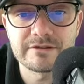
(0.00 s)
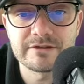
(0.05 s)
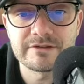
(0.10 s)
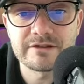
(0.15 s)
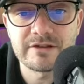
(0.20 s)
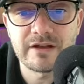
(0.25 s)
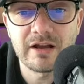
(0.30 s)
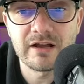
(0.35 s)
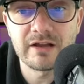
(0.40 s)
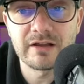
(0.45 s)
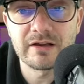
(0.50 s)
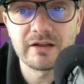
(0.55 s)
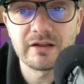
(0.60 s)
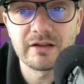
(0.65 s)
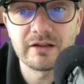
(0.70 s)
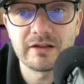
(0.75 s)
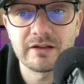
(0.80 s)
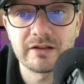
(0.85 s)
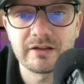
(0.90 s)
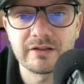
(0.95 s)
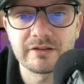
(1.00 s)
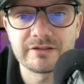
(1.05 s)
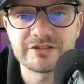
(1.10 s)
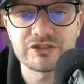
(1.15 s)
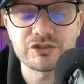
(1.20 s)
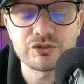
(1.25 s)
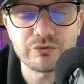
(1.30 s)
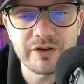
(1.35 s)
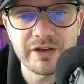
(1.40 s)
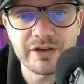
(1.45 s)
it's kind of
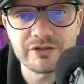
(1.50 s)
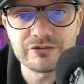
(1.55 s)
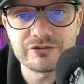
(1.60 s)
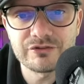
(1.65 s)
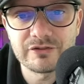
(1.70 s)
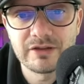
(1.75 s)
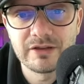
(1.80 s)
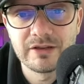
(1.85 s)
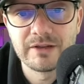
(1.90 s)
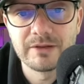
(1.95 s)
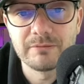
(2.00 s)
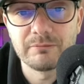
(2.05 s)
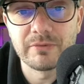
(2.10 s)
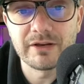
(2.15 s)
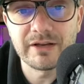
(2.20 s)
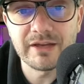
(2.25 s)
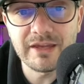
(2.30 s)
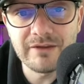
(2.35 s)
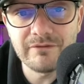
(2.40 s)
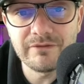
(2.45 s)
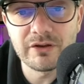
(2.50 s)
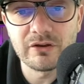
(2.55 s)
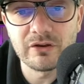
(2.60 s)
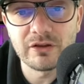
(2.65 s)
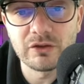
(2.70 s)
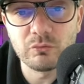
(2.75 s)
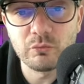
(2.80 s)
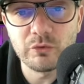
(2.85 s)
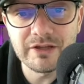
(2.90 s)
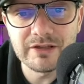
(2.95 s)
strange, but even on
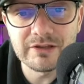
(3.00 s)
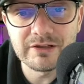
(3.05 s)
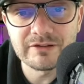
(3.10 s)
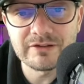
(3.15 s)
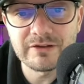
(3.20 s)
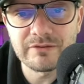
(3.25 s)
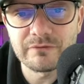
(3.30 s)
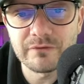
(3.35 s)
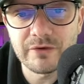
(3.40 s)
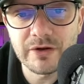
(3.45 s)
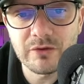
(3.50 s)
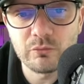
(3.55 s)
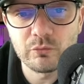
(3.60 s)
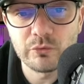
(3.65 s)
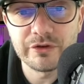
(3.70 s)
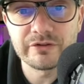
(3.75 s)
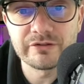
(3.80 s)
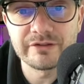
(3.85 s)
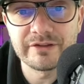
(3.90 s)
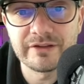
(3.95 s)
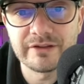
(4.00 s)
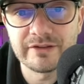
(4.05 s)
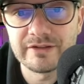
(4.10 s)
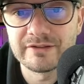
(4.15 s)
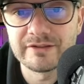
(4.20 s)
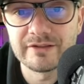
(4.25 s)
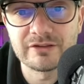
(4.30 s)
the weekly time frame, we are in the